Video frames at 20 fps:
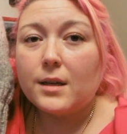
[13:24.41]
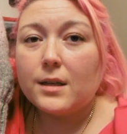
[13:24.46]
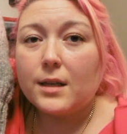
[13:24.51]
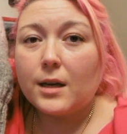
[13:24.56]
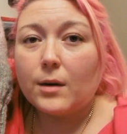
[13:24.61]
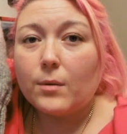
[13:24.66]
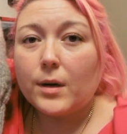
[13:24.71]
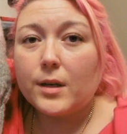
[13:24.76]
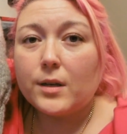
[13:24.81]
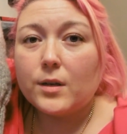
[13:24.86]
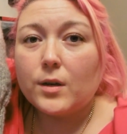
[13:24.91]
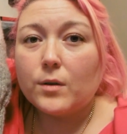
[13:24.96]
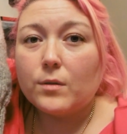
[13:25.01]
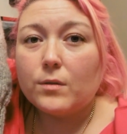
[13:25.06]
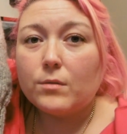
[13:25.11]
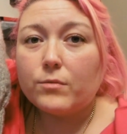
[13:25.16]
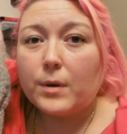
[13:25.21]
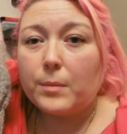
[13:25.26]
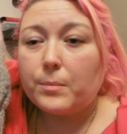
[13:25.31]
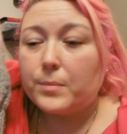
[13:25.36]
Now I know
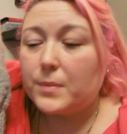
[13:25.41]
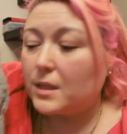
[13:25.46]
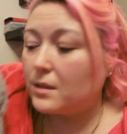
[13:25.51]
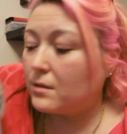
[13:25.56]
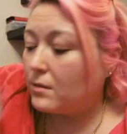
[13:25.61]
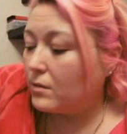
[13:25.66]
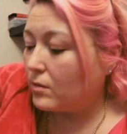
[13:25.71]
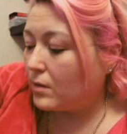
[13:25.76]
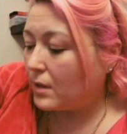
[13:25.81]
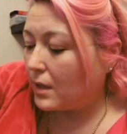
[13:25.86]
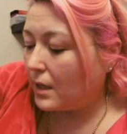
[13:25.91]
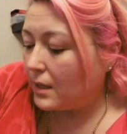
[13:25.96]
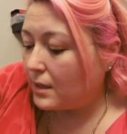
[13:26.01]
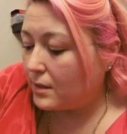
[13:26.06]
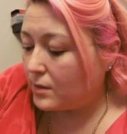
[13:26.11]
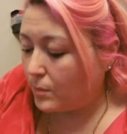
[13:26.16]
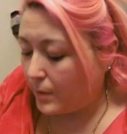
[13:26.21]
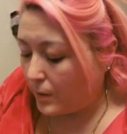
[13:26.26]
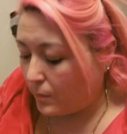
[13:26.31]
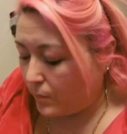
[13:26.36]
the rib does look a
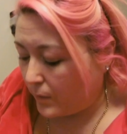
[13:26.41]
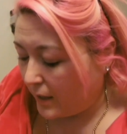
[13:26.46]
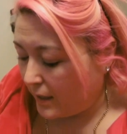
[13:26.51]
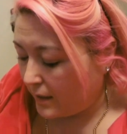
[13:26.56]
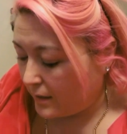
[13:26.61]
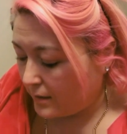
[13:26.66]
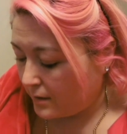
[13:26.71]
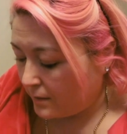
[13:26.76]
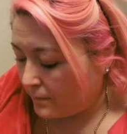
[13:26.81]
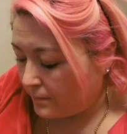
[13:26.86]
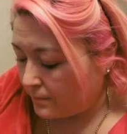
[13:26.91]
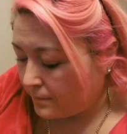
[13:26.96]
little bit weird